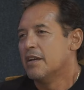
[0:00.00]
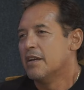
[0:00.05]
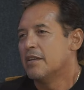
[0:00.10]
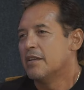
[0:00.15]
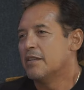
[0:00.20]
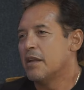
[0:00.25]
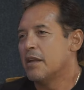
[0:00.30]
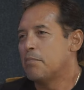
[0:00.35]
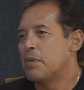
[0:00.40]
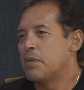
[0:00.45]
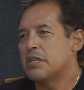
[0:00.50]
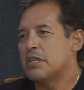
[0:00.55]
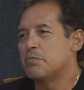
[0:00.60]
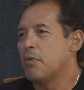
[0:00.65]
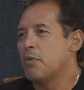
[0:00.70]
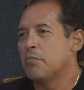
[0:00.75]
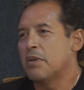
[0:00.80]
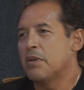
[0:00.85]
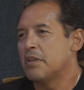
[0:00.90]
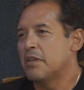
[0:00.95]
the best
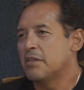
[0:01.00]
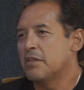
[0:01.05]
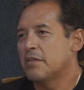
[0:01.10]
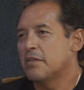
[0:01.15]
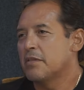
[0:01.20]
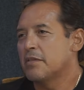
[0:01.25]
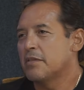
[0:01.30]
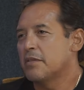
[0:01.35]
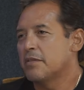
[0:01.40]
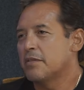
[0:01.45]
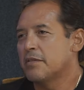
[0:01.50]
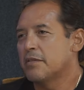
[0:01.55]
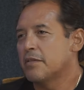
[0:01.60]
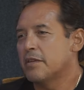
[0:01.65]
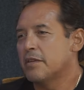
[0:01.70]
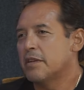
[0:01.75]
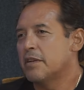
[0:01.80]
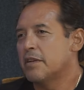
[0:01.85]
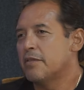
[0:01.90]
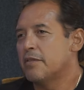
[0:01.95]
moment
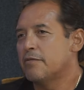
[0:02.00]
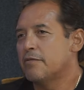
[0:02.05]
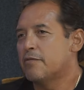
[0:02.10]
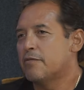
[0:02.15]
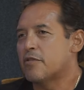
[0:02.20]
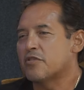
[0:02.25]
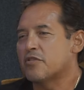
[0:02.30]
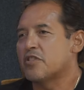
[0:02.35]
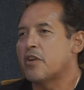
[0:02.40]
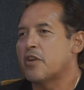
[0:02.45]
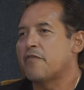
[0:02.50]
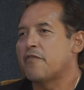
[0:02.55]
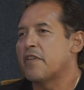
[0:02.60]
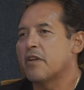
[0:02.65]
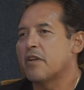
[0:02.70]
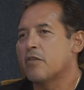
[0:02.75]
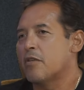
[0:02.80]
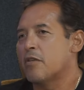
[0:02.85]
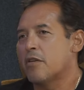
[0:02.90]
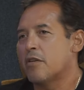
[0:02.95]
for
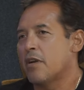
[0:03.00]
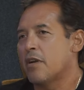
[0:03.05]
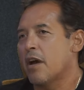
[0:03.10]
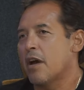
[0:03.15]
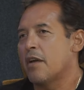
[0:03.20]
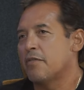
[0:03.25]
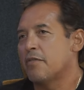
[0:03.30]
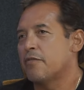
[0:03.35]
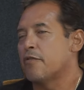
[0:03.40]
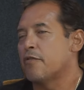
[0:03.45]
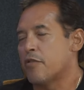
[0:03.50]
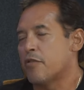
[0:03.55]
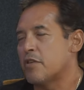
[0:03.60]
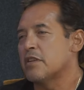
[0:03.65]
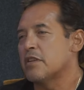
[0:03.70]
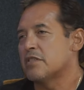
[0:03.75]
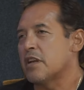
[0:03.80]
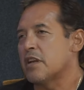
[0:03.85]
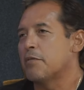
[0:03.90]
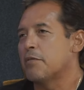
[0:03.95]
surfing and for
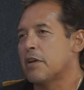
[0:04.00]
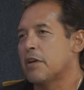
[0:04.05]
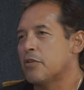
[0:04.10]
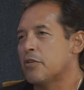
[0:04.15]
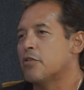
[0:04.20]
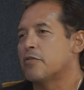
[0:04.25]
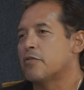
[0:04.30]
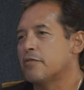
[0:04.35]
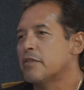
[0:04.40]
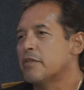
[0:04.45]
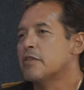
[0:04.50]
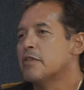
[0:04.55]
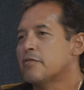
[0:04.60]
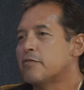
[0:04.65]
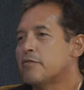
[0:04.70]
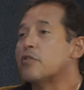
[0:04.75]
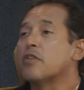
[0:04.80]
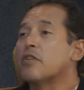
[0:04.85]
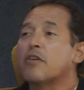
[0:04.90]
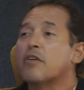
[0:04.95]
El Salvador,
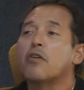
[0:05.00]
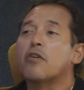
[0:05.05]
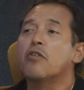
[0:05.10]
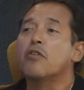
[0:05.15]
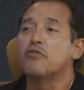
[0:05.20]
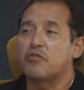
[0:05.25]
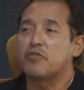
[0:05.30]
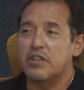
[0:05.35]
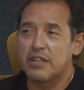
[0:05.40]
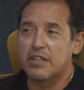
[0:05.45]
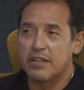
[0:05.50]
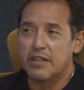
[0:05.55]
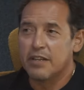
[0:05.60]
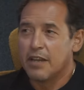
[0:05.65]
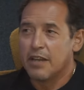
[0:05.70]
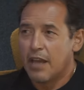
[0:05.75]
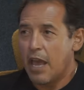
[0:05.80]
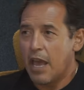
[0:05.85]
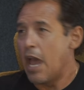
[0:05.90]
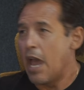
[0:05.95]
for the country
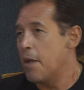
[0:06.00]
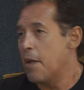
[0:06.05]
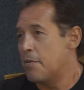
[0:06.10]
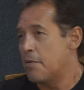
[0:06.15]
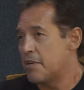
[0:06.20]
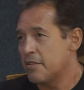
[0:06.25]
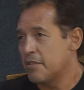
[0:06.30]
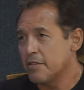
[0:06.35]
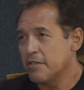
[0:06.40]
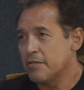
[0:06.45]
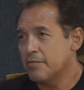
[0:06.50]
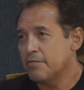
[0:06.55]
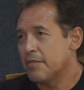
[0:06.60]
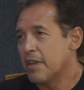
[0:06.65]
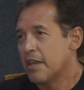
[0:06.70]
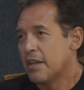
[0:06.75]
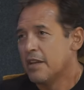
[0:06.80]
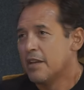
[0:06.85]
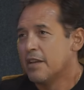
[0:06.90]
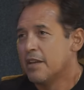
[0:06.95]
ever. No?
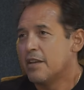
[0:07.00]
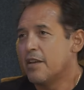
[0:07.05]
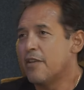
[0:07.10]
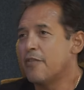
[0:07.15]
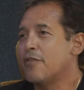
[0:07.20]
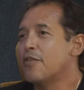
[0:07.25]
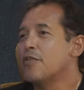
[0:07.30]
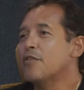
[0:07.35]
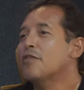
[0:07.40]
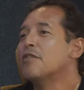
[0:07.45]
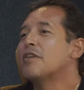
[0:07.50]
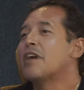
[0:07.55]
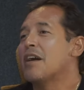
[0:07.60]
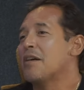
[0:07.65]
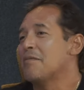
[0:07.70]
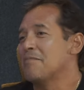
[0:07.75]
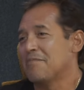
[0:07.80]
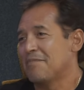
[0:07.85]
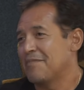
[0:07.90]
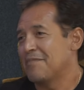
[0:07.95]
If you
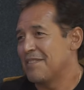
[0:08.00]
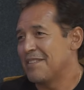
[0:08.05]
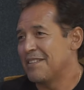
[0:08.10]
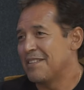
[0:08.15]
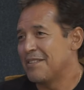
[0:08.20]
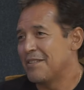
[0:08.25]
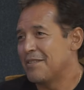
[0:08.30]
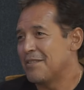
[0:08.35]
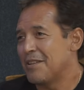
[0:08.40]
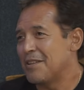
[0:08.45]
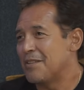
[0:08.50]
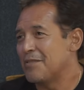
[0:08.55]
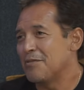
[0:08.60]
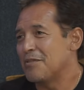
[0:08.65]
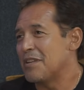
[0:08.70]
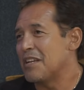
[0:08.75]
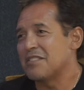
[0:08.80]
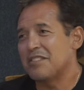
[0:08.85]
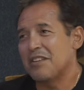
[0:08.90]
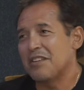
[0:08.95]
come in
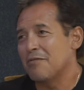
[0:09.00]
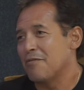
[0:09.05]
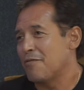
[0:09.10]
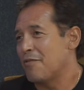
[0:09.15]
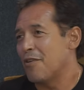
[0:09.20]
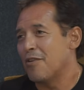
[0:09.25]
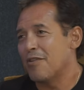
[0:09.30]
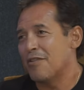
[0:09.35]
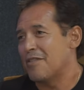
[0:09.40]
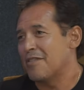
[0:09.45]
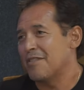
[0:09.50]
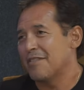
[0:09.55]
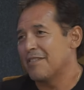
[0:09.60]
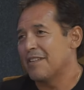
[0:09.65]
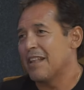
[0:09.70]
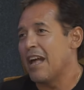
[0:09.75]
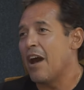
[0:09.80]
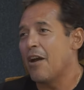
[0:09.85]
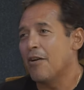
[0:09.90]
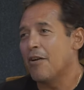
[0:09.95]
2004,
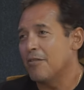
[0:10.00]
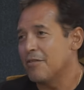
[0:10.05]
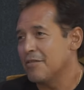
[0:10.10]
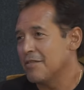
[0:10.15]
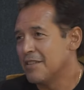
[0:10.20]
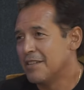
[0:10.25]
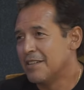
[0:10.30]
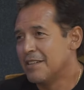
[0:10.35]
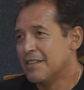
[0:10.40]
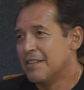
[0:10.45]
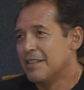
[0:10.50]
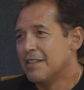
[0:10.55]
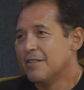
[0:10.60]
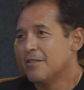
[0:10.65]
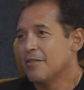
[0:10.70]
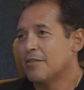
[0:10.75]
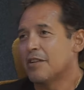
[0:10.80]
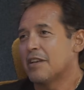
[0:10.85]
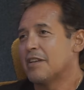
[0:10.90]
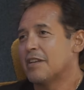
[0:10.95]
now,
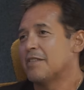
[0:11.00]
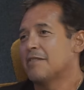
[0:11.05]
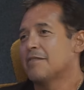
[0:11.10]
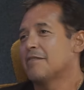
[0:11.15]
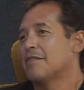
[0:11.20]
okay,